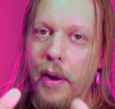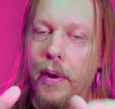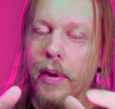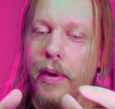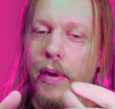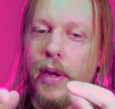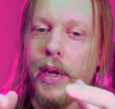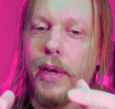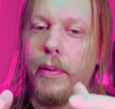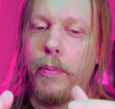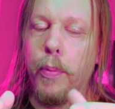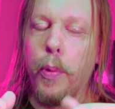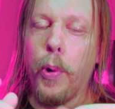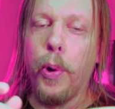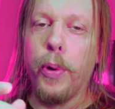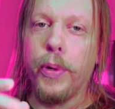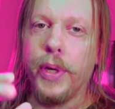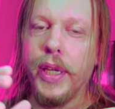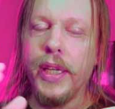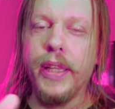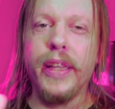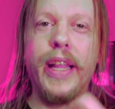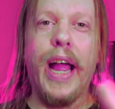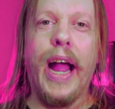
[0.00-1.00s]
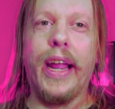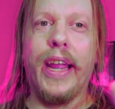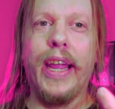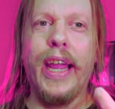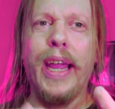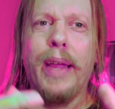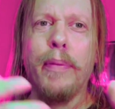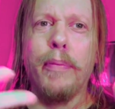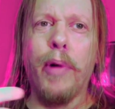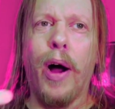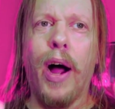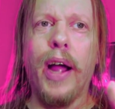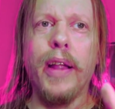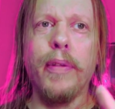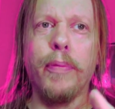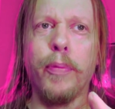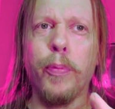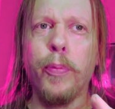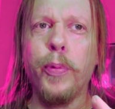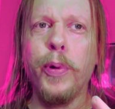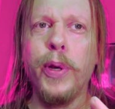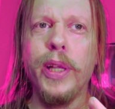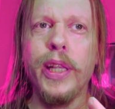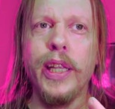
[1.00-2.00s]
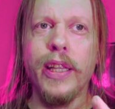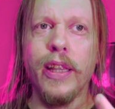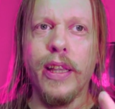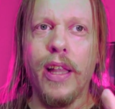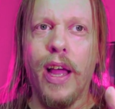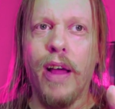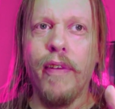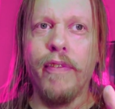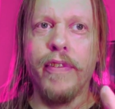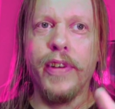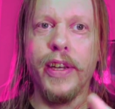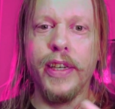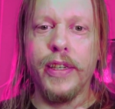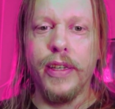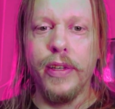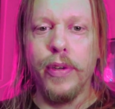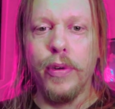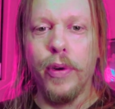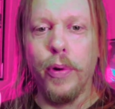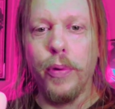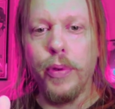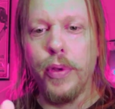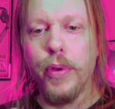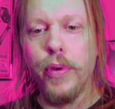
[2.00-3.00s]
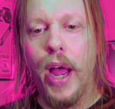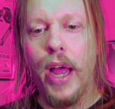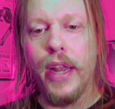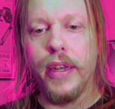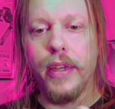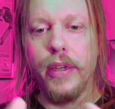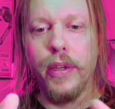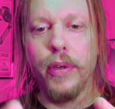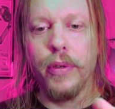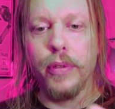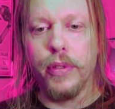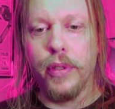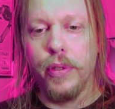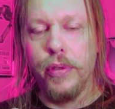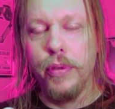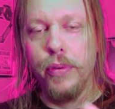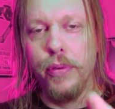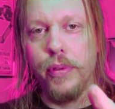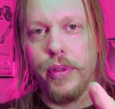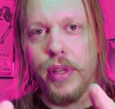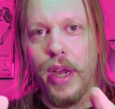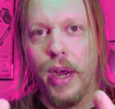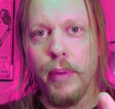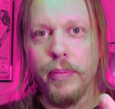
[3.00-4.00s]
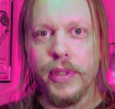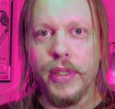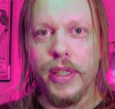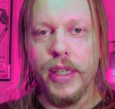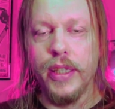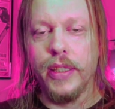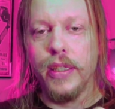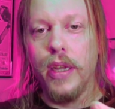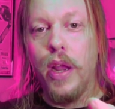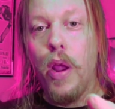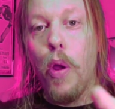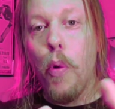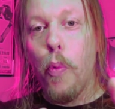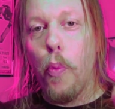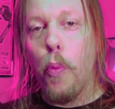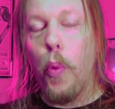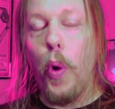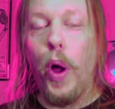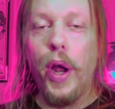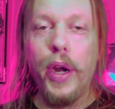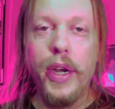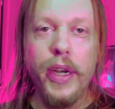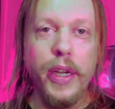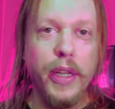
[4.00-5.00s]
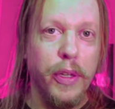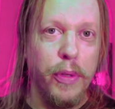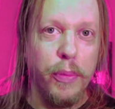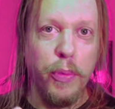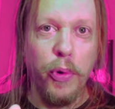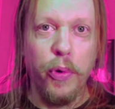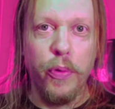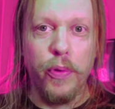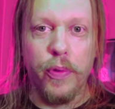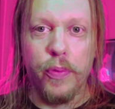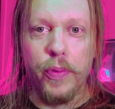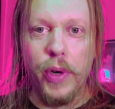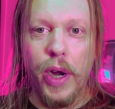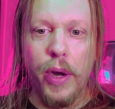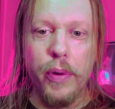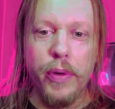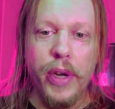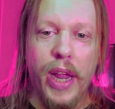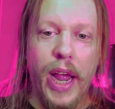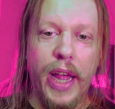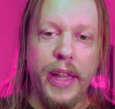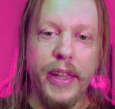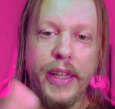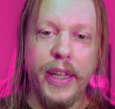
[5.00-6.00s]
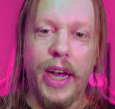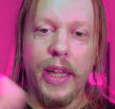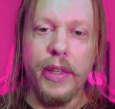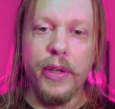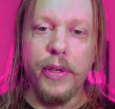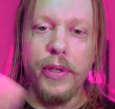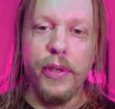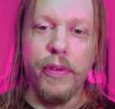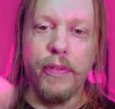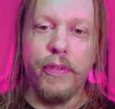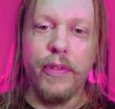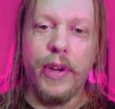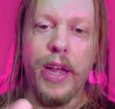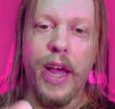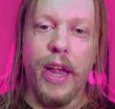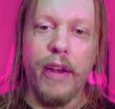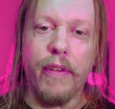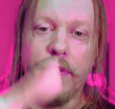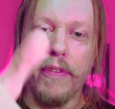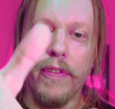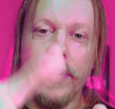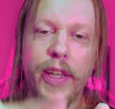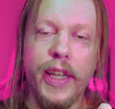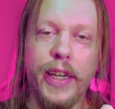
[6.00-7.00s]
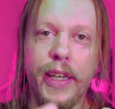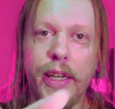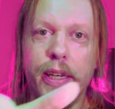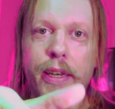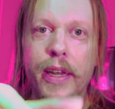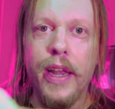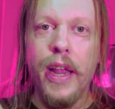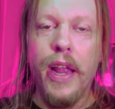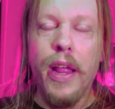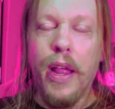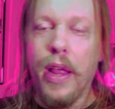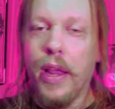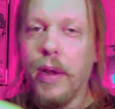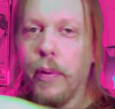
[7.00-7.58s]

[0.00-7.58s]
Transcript: it worked in that game. I really loved it. You had your 2 thumbsticks. One, you moved around, and the other, you kind of flicked it in